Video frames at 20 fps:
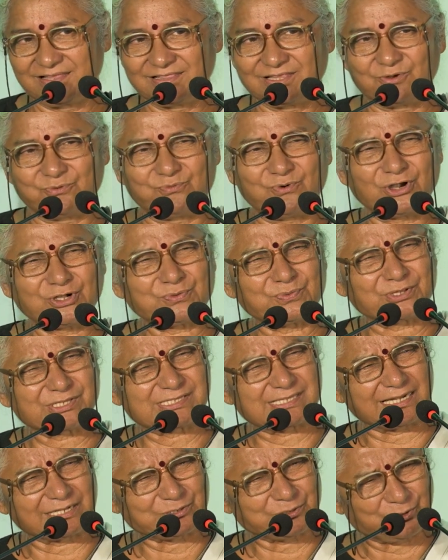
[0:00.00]
Now, what
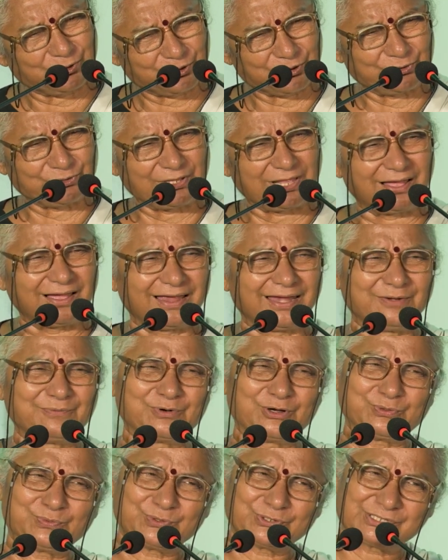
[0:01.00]
was that corona and
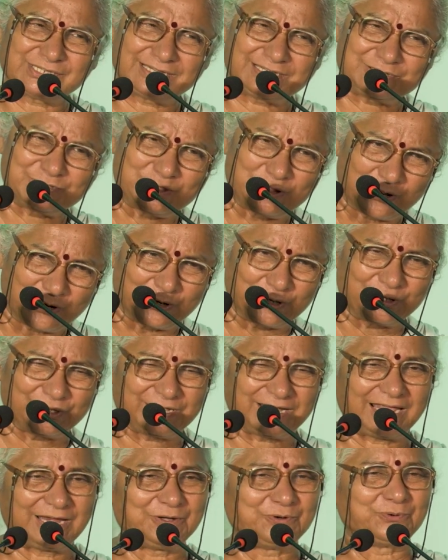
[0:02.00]
what was it
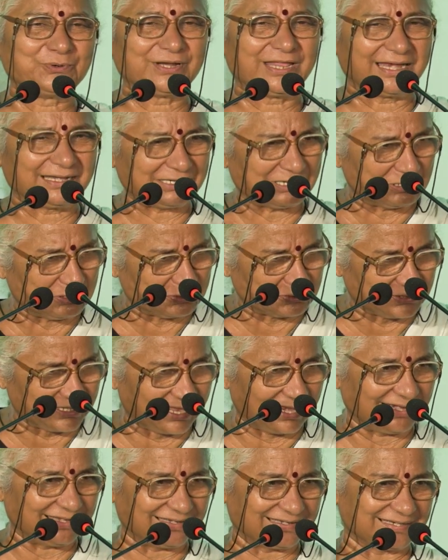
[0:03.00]
not? I don't get into
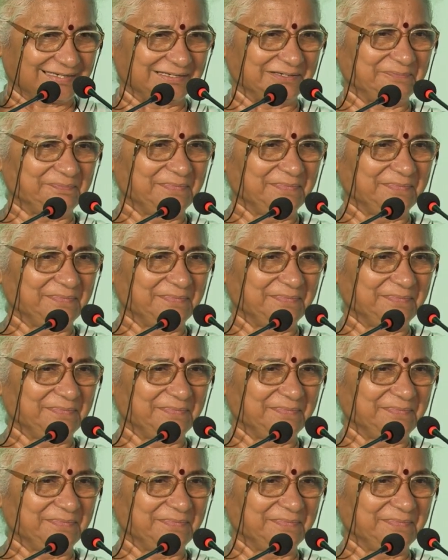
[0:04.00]
that.